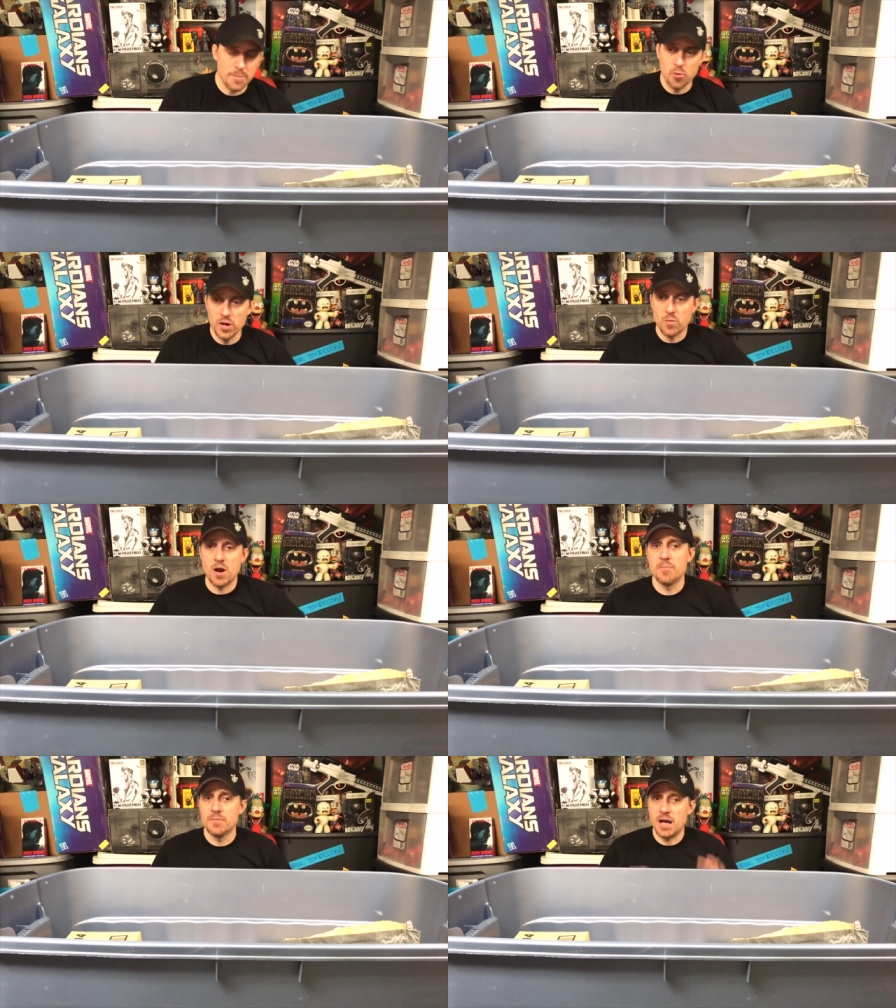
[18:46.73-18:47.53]
point where
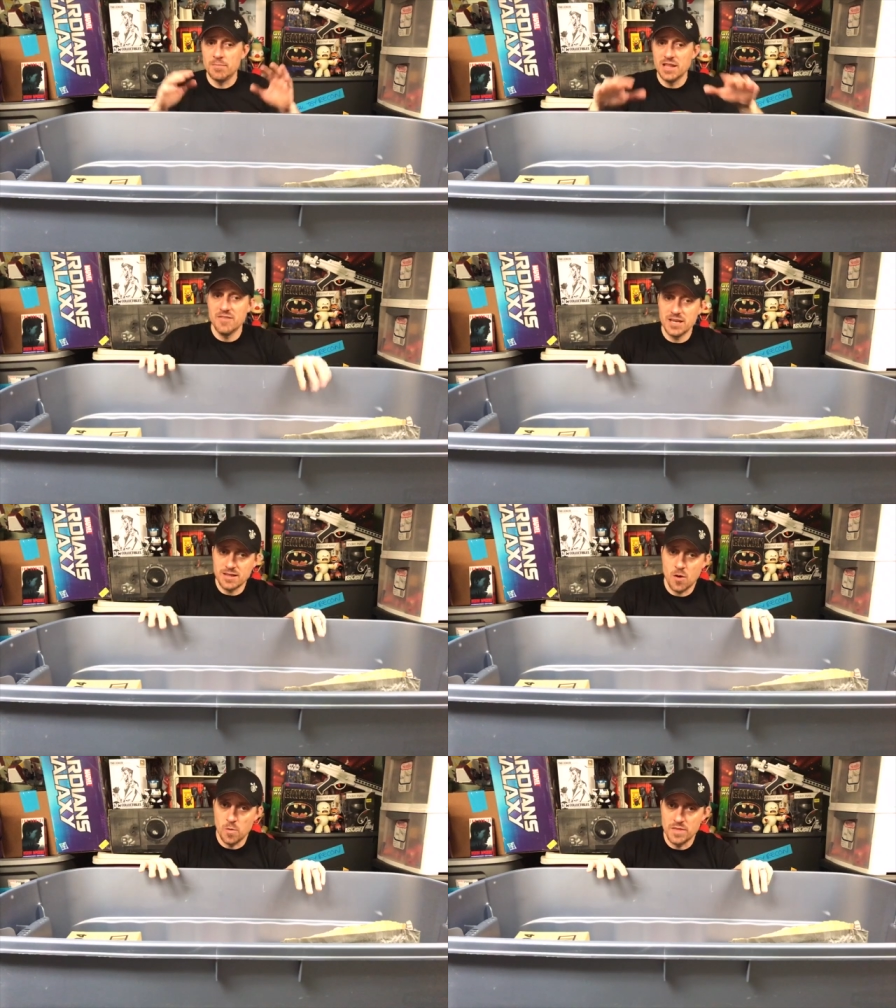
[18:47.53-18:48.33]
I'm living in the
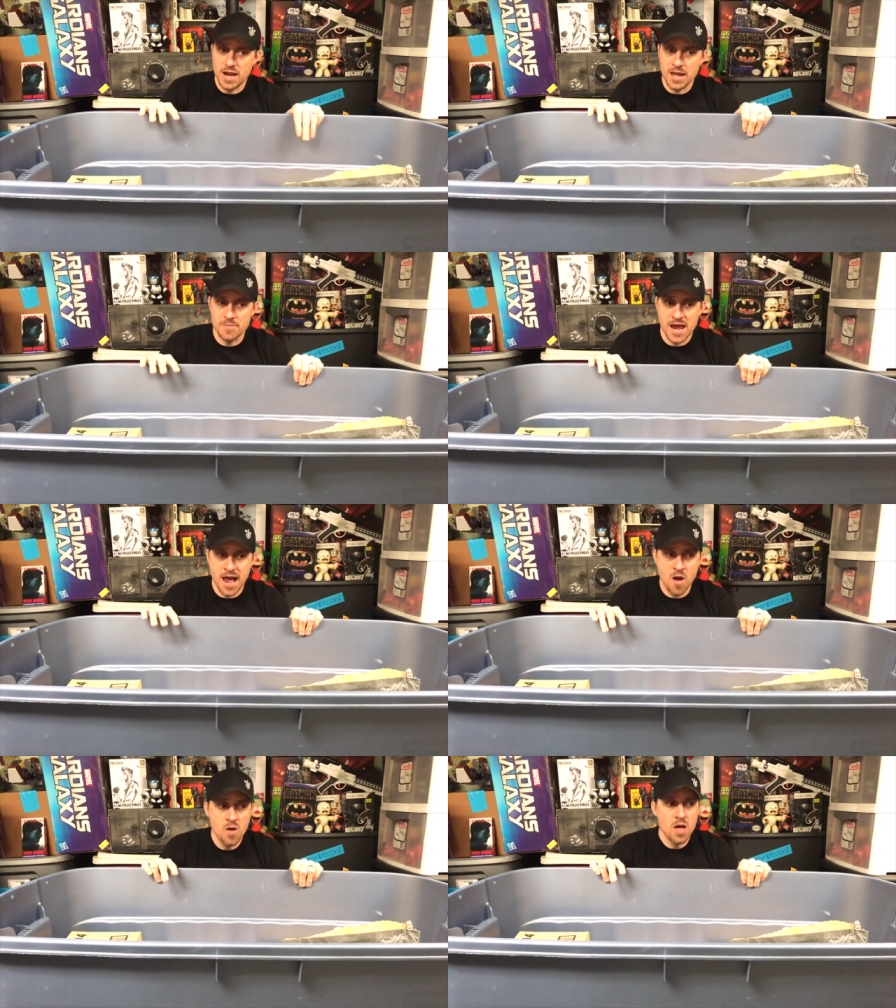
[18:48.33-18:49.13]
home that I am
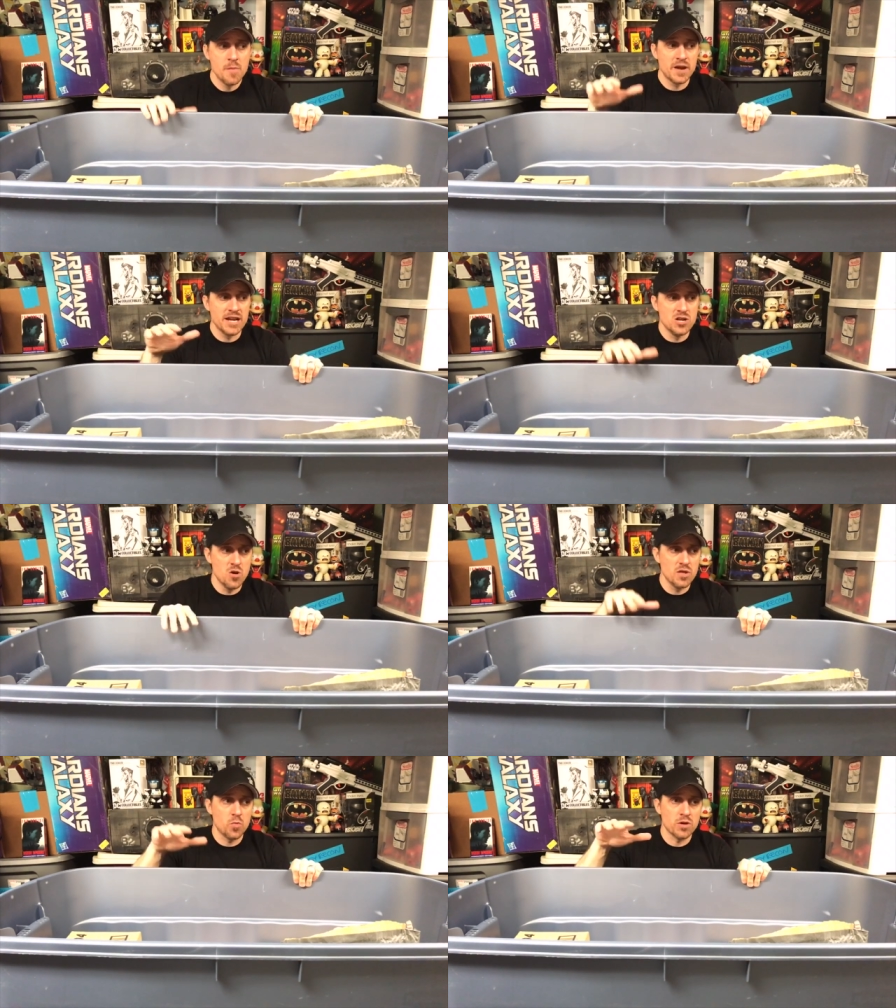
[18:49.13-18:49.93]
now. But I know
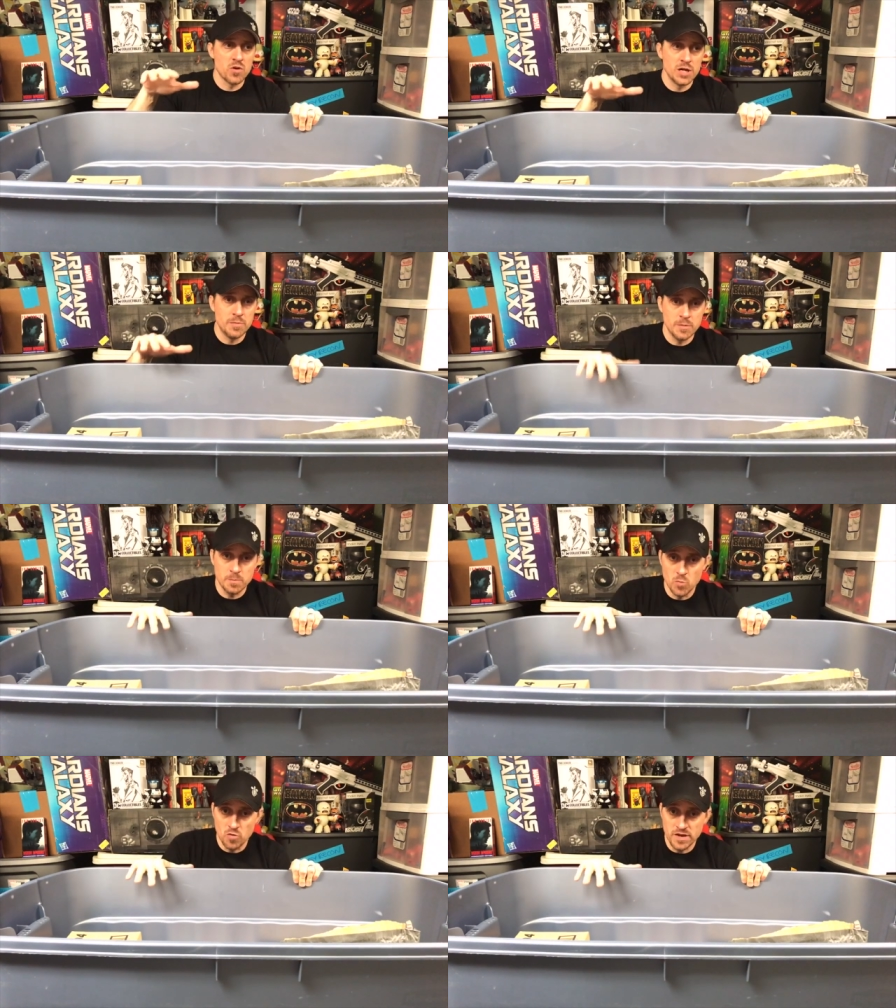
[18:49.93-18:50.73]
that we're going to be
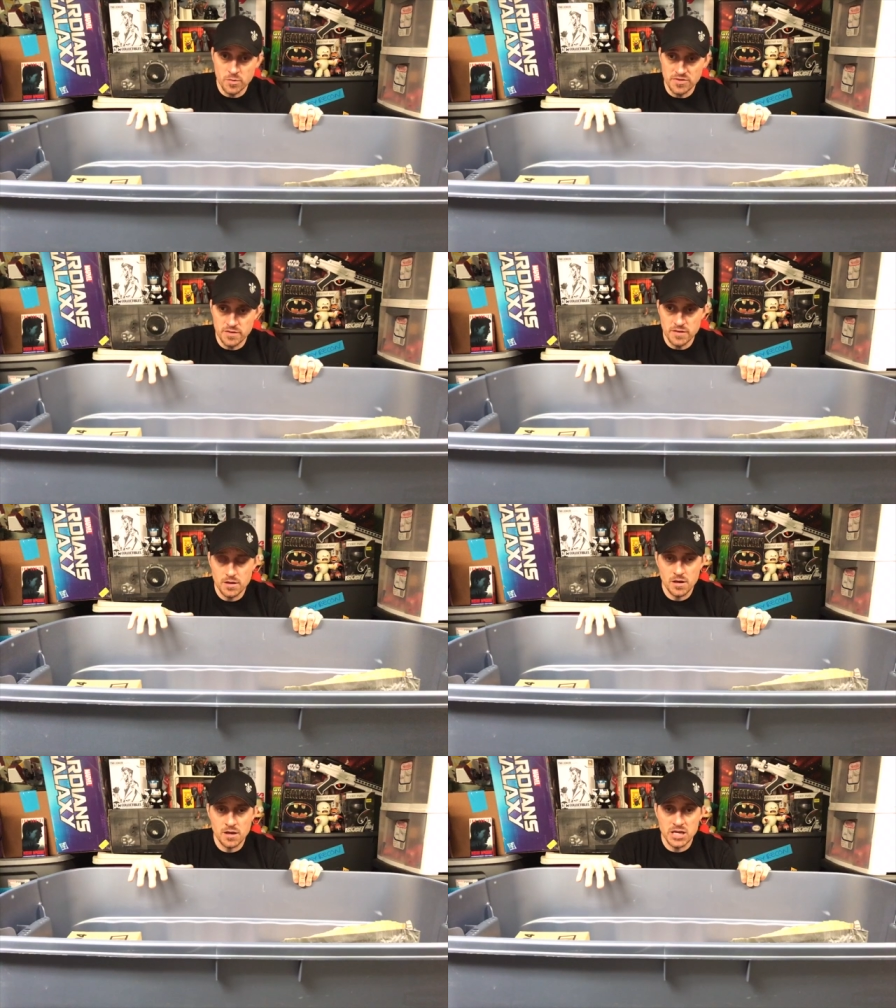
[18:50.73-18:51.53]
moving within
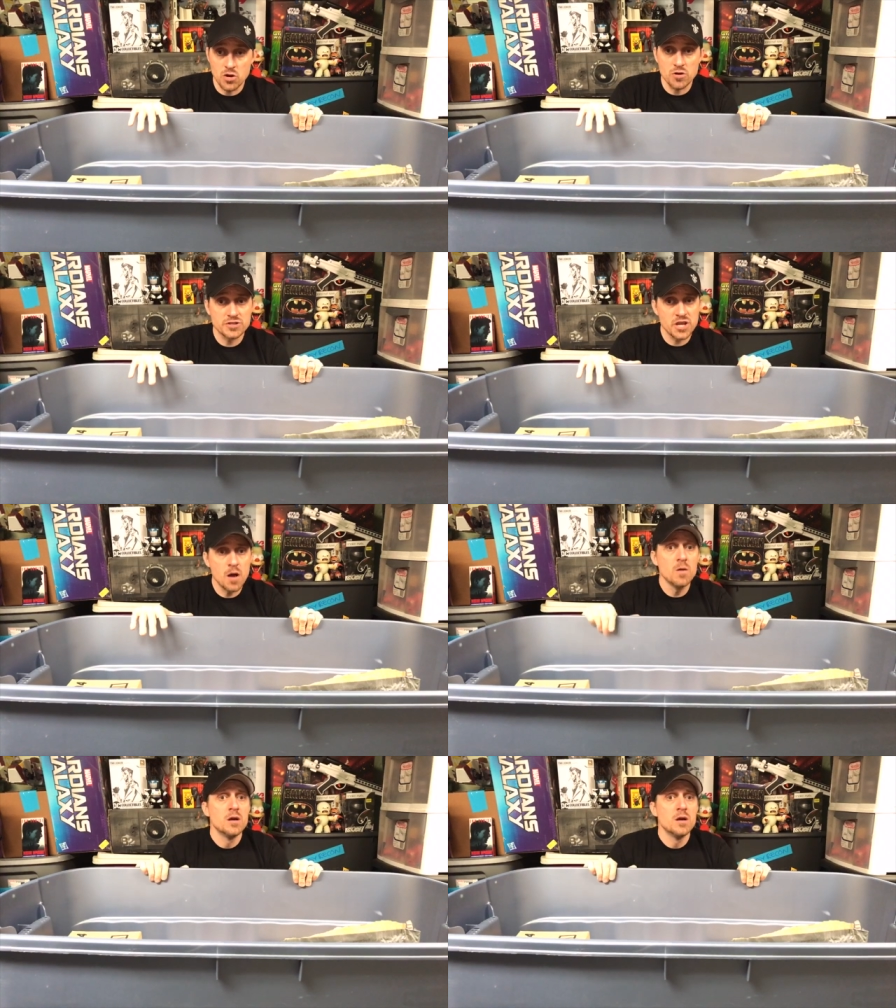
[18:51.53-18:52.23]
a year or so.